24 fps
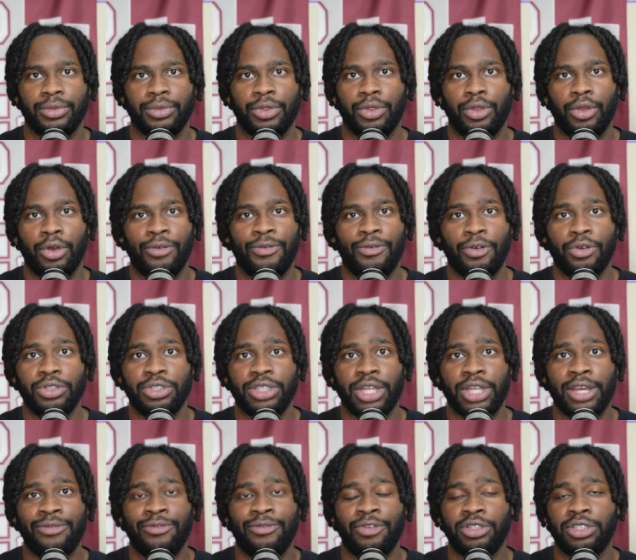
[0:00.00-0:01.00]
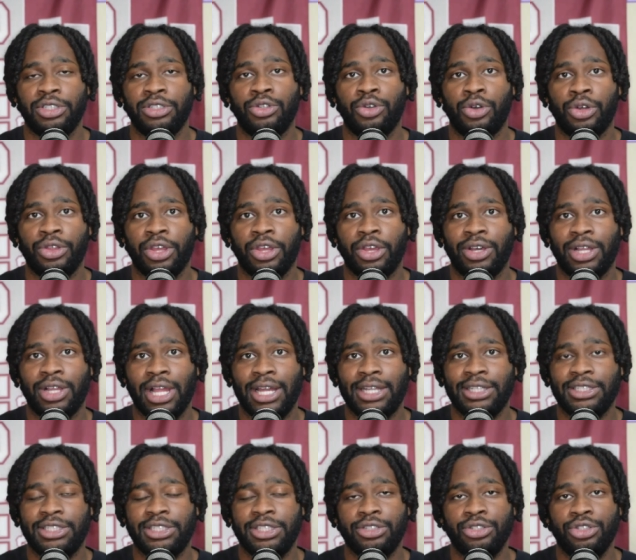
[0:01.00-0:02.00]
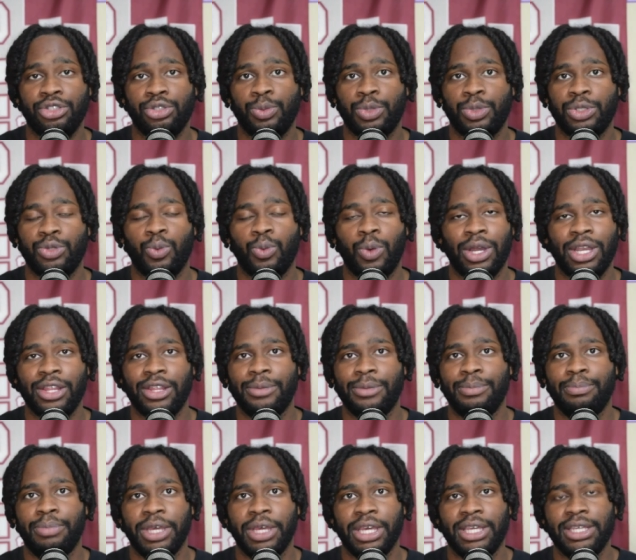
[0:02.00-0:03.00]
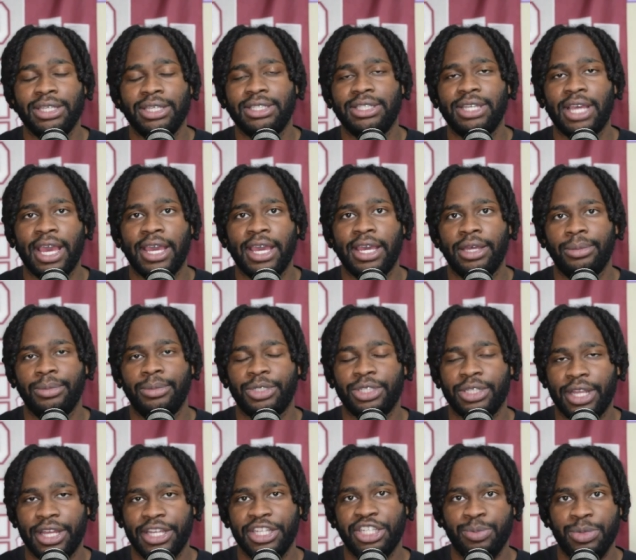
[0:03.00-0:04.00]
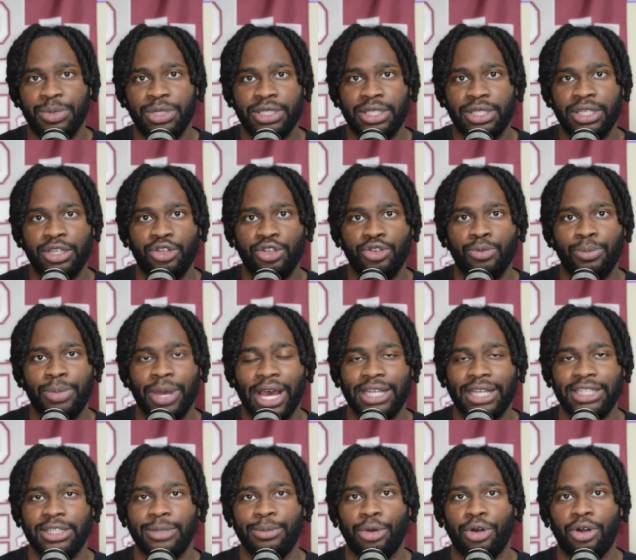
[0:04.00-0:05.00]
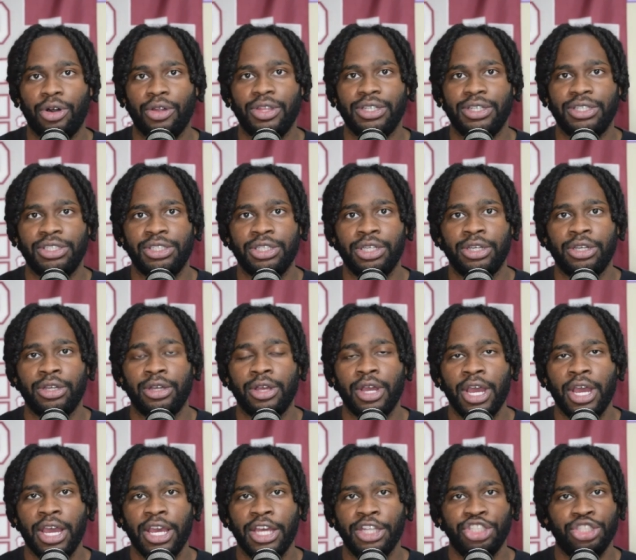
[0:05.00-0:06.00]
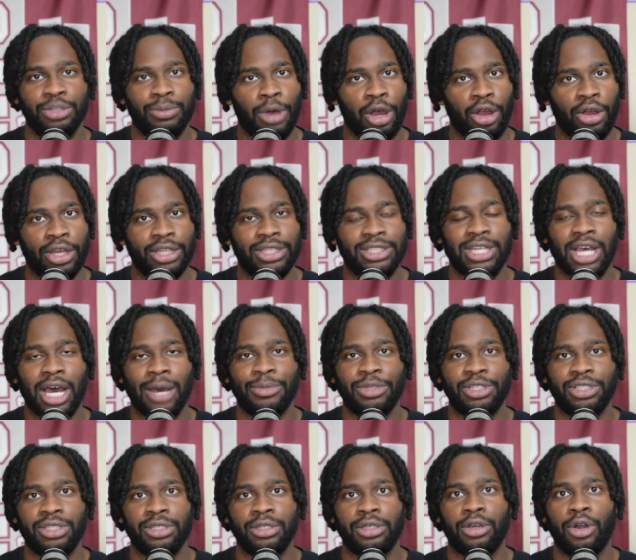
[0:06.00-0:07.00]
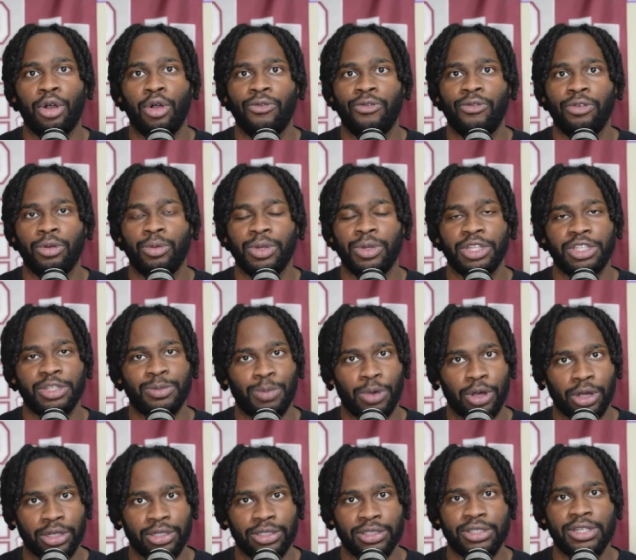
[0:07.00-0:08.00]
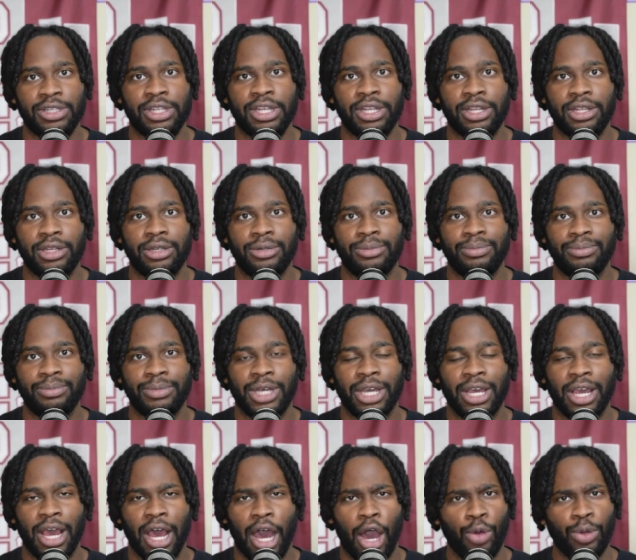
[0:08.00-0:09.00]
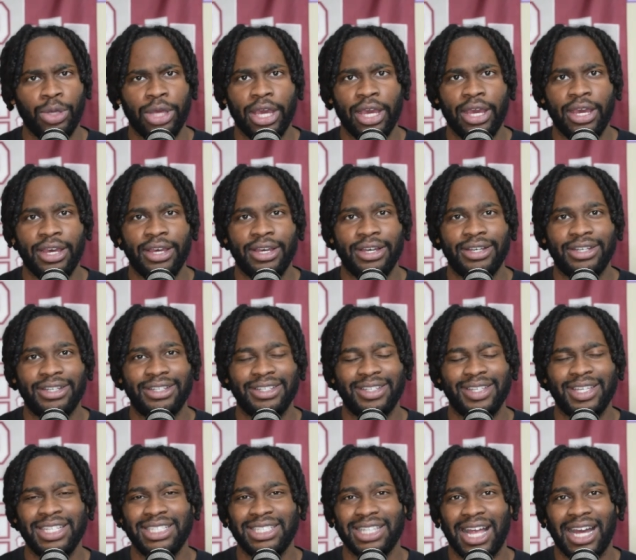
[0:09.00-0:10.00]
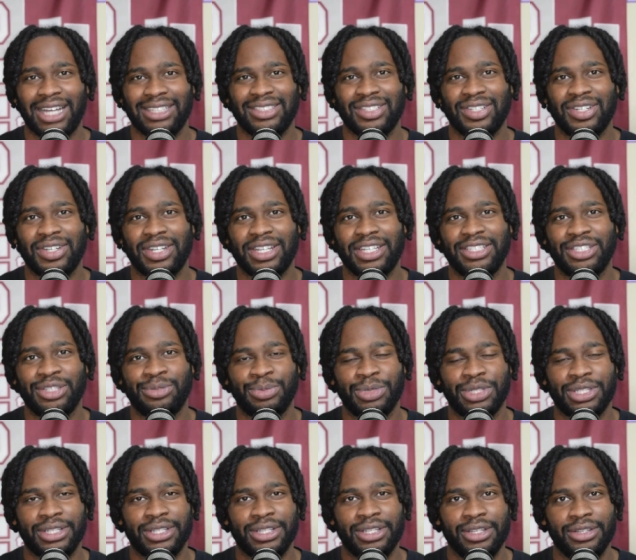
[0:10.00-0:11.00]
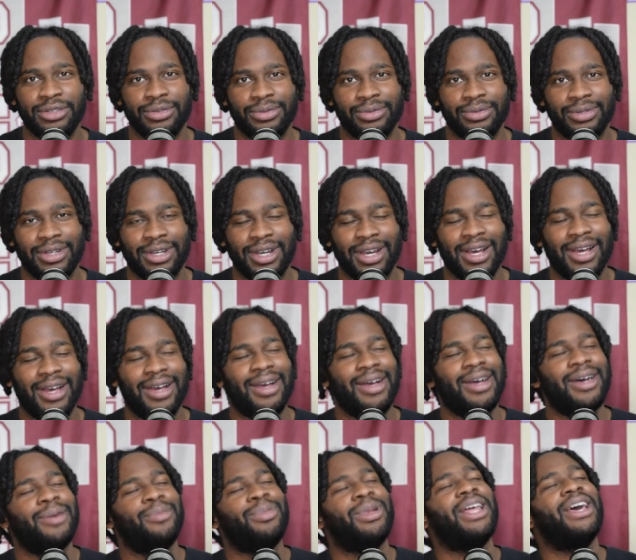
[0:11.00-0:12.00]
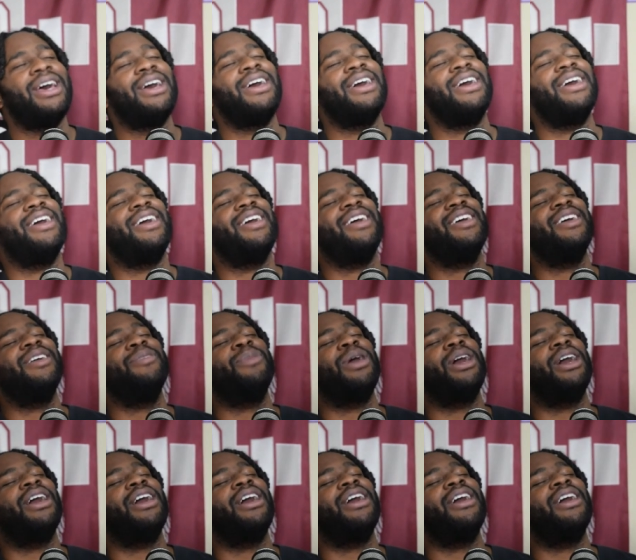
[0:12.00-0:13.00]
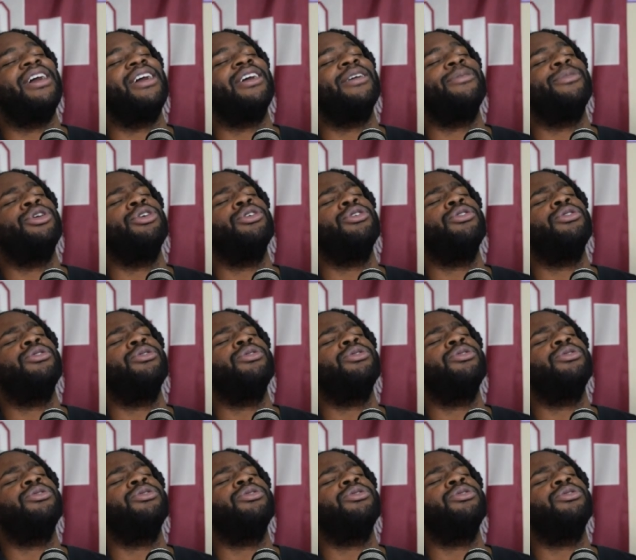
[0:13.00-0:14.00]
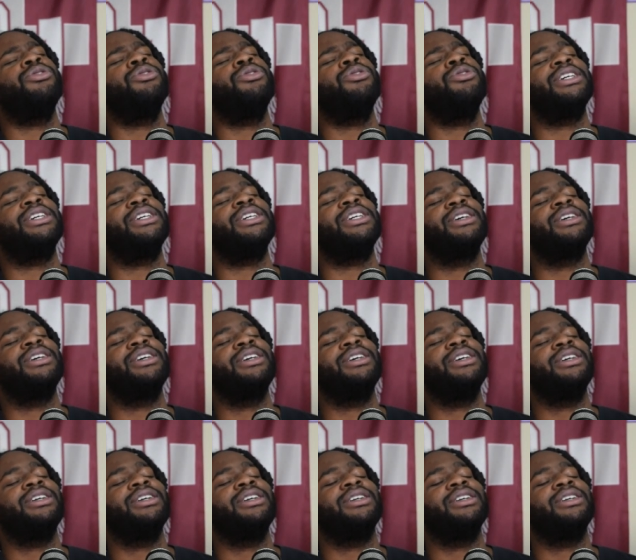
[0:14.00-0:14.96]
Norfolk State versus North Carolina Central was one of the biggest games in HBCU basketball this year, and Jamarii Thomas took over when the Spartans needed him. Oh, yeah, it's Locked On HBCU. Play my music.